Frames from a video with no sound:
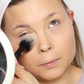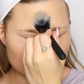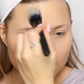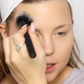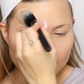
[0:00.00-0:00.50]

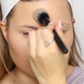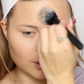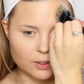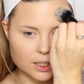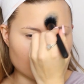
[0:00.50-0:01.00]
Just gonna take
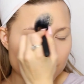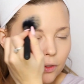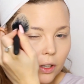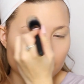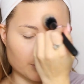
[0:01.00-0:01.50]
whatever's left
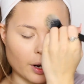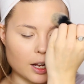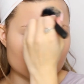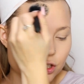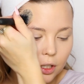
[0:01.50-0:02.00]
over on the
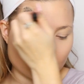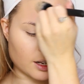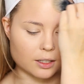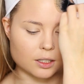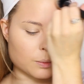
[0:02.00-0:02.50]
brush and just
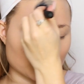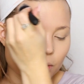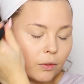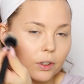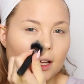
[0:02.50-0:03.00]
kind of
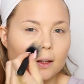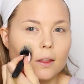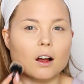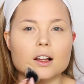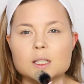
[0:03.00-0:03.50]
smooth over like
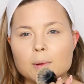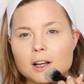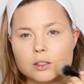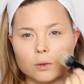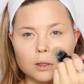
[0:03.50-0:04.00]
the hot
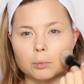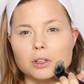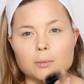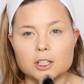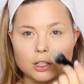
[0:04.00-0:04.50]
spots, only
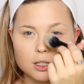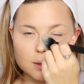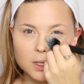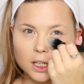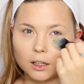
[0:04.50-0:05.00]
pretty much because
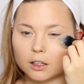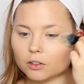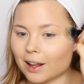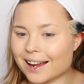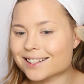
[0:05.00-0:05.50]
I'm sitting
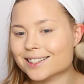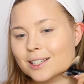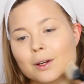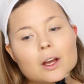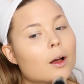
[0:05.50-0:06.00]
under
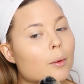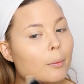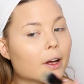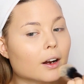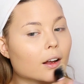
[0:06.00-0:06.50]
lights,
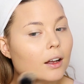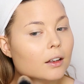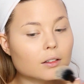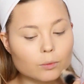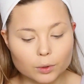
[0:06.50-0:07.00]

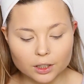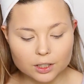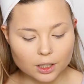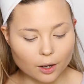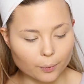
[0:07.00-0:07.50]
but we're good to go.